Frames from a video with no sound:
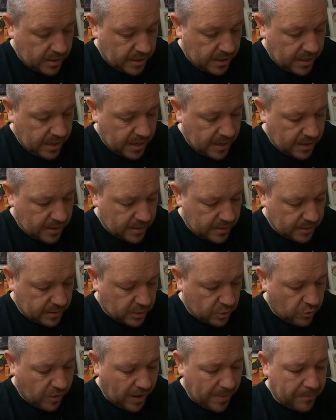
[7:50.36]
Yeah, the
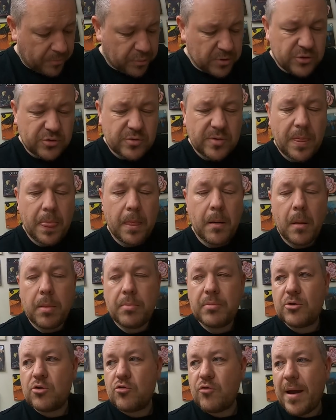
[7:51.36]
Crep
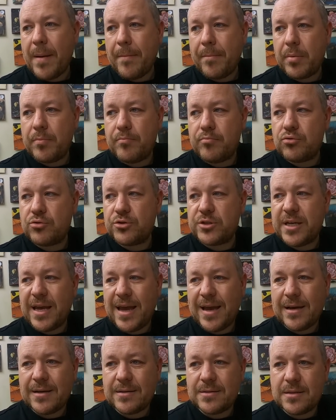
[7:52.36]

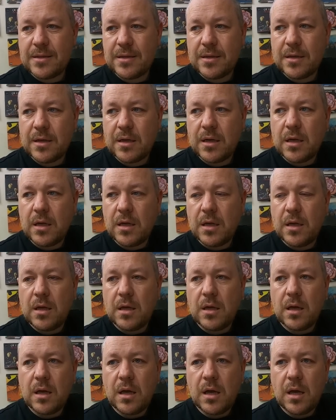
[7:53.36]
Protect
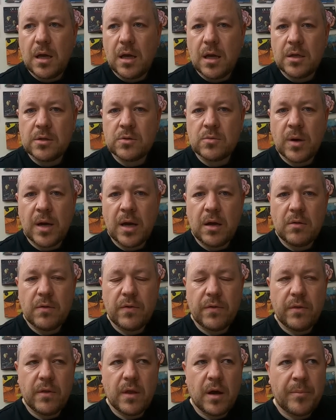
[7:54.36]
as well.
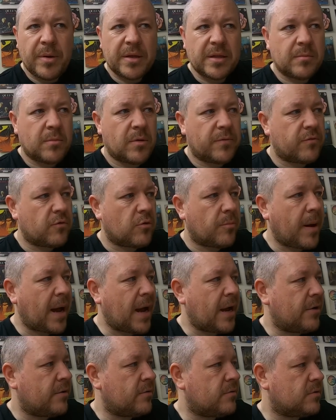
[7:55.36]
I picked them up for
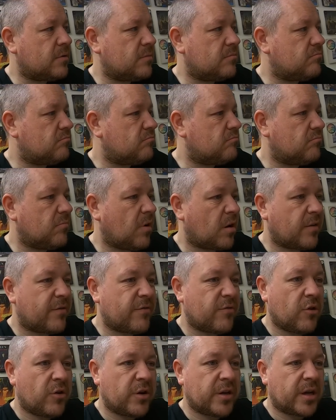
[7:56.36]
£1 on a
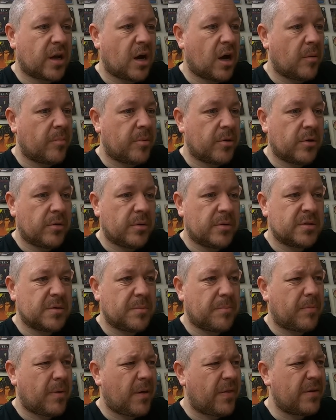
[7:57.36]
Friday car boot. It was
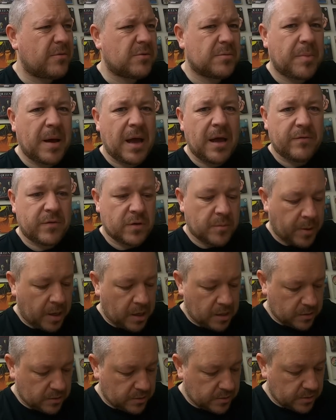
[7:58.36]
£1 for the
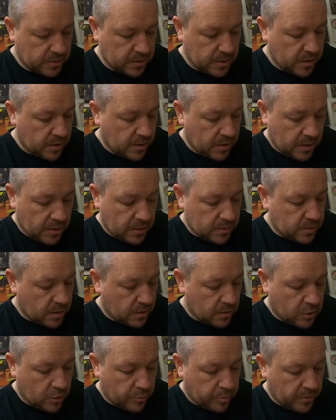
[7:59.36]
box.
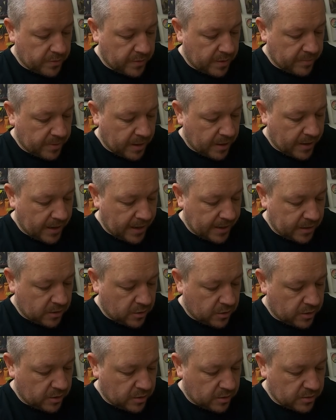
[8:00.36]
Sold a couple of them there,
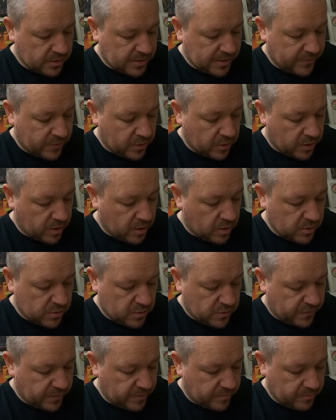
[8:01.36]
£8.99,
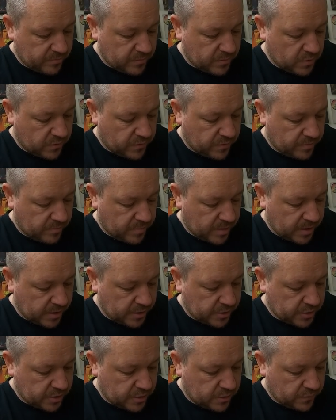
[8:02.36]
£7.99. Nothing
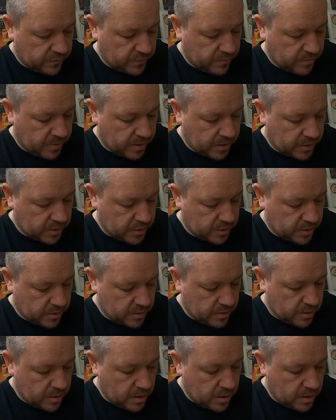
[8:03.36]
major.